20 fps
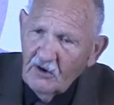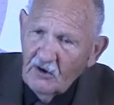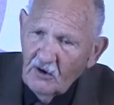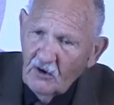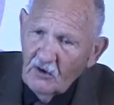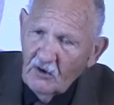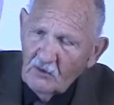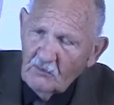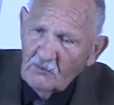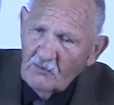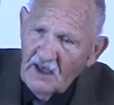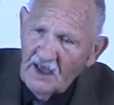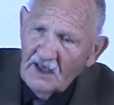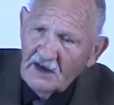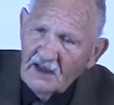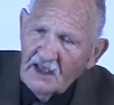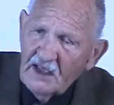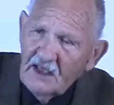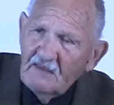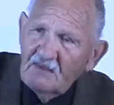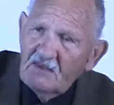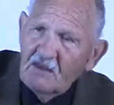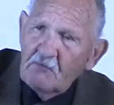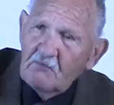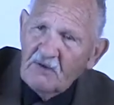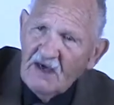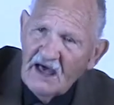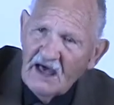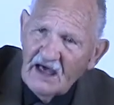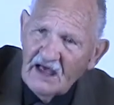own men in the
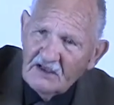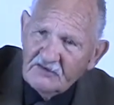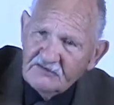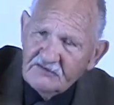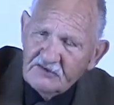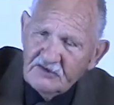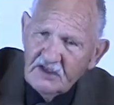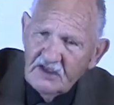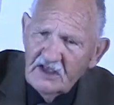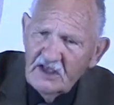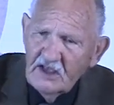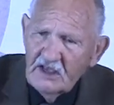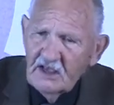past.